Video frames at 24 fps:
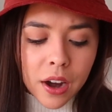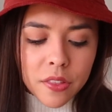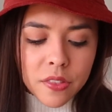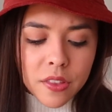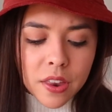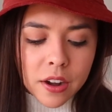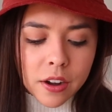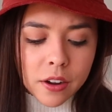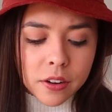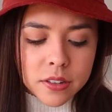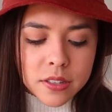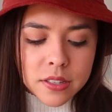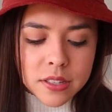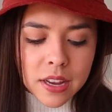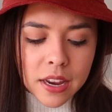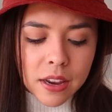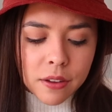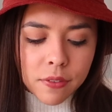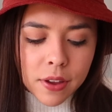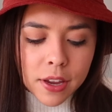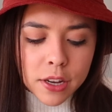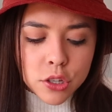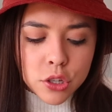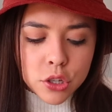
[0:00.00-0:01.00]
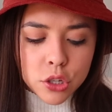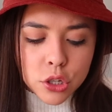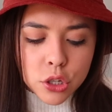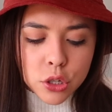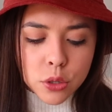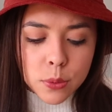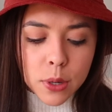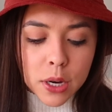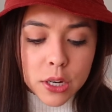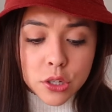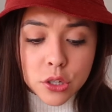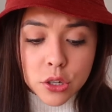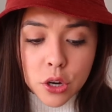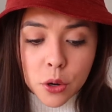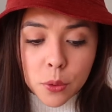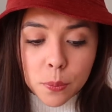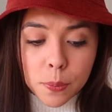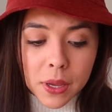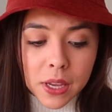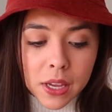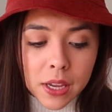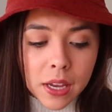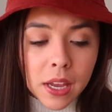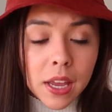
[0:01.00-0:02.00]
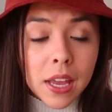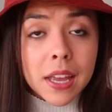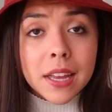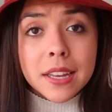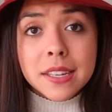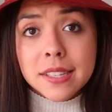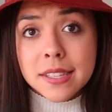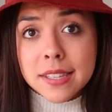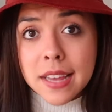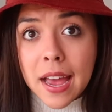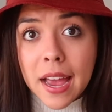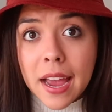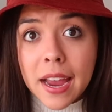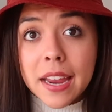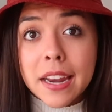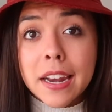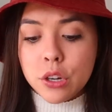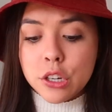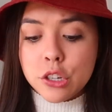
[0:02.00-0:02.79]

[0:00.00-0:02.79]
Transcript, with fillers: and then it'll save it to Adobe Sign.